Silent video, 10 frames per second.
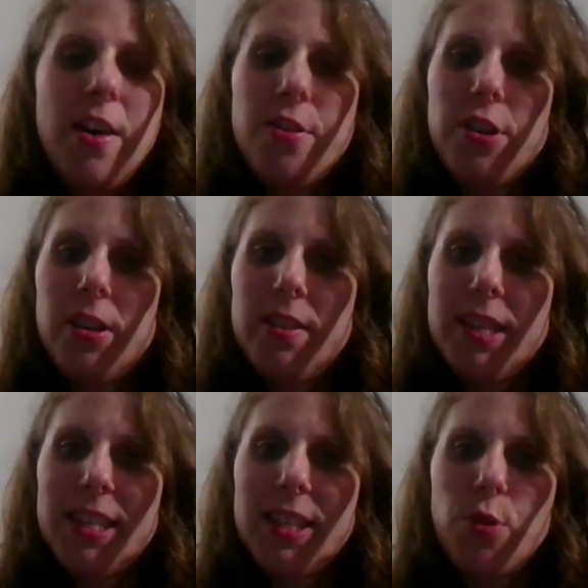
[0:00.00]
the
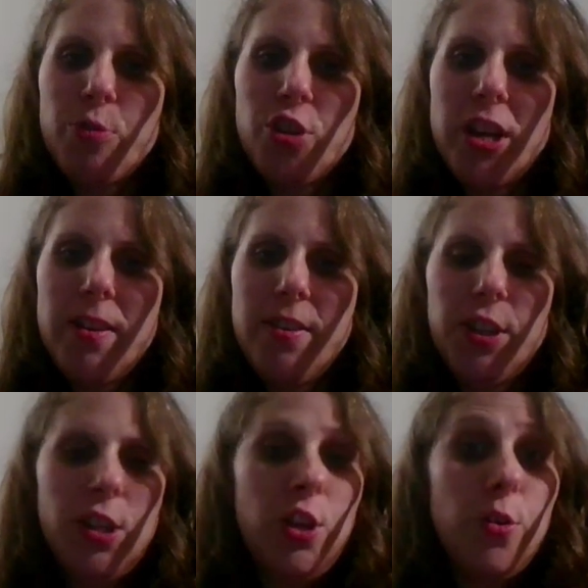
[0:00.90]
description so
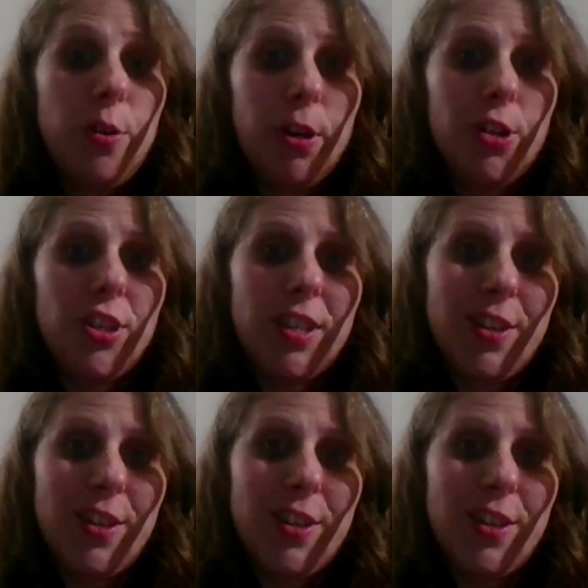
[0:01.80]
that you can purchase it